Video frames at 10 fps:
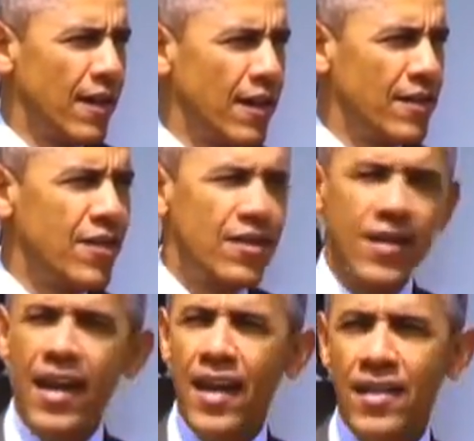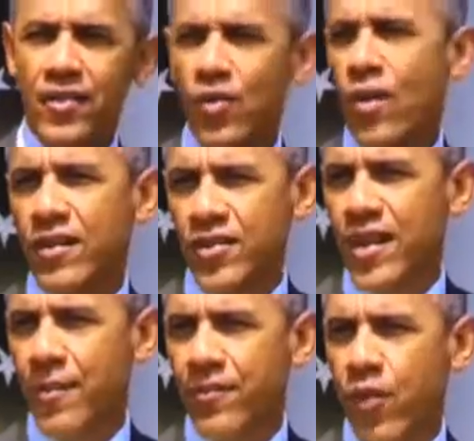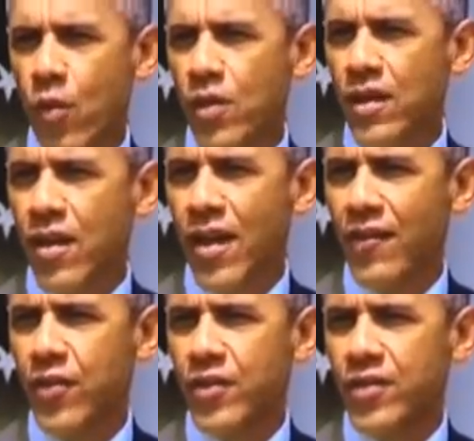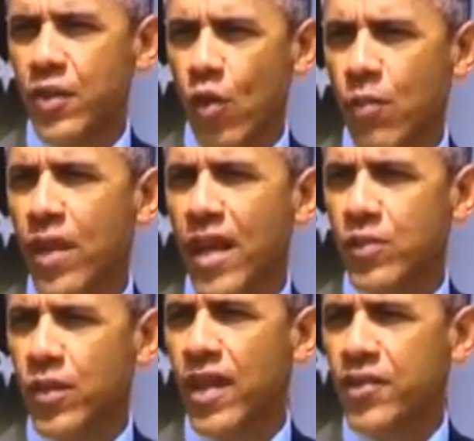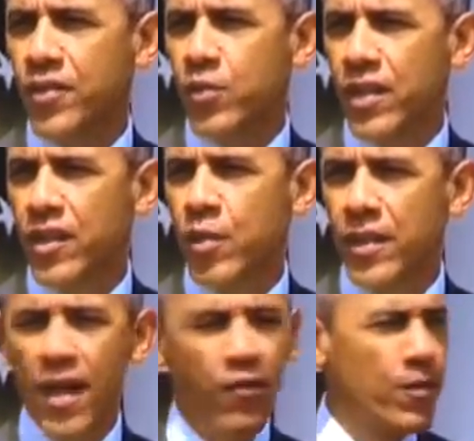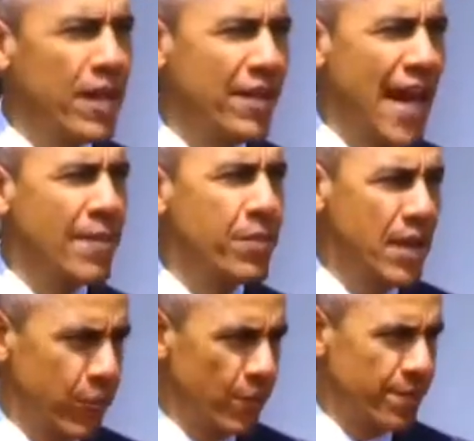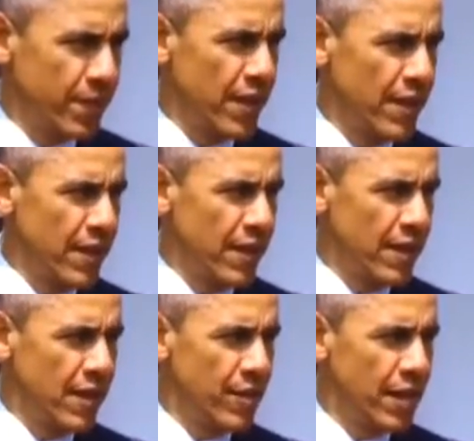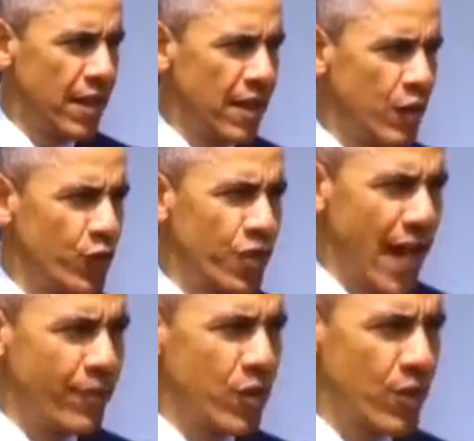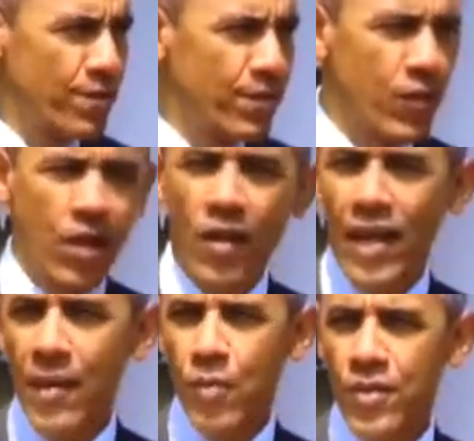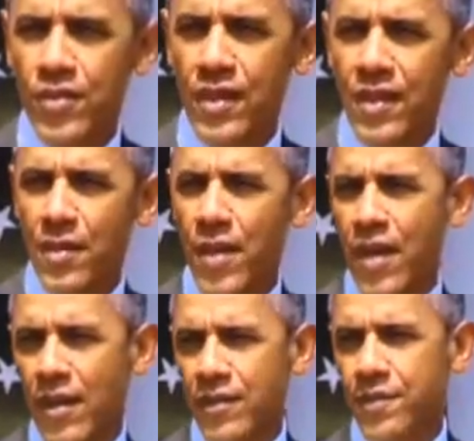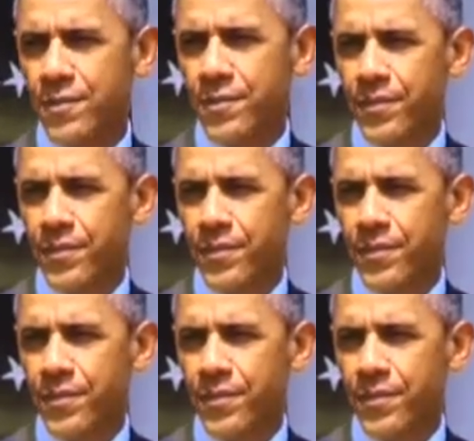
This is a historic step forward in our efforts to normalize relations with the Cuban government and people and begin a new chapter with our neighbors in the Americas.